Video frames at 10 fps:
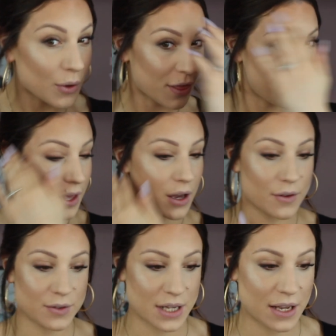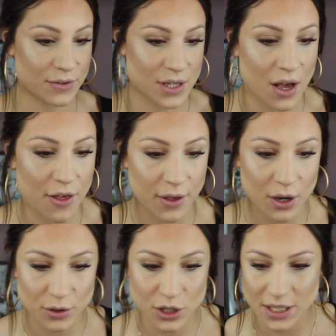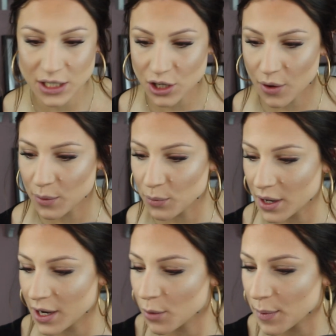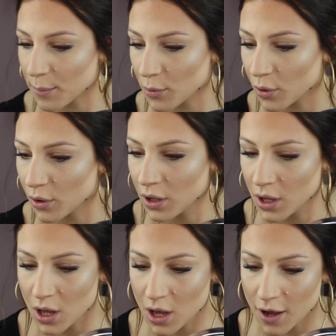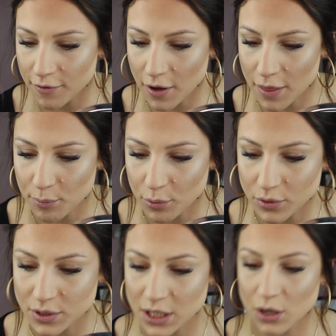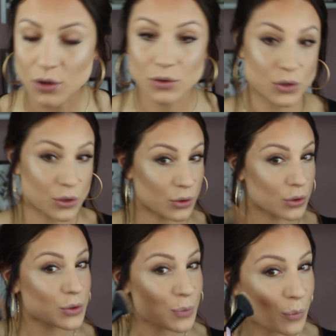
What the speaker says: I think I just need to go in with a little bit more of like the bronzy contours,